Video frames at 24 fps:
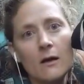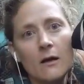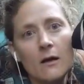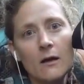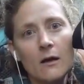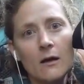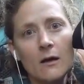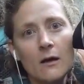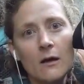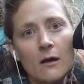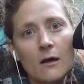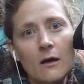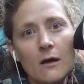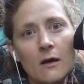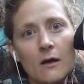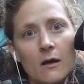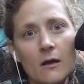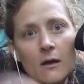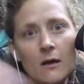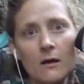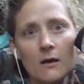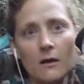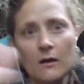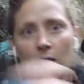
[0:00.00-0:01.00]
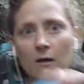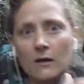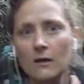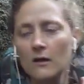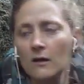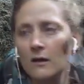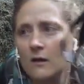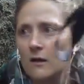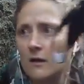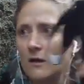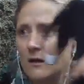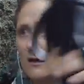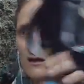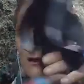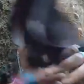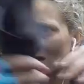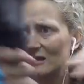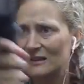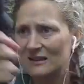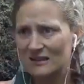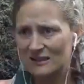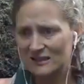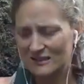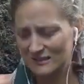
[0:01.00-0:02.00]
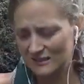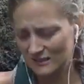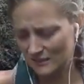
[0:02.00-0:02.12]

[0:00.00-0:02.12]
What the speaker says: No one is speaking in this clip.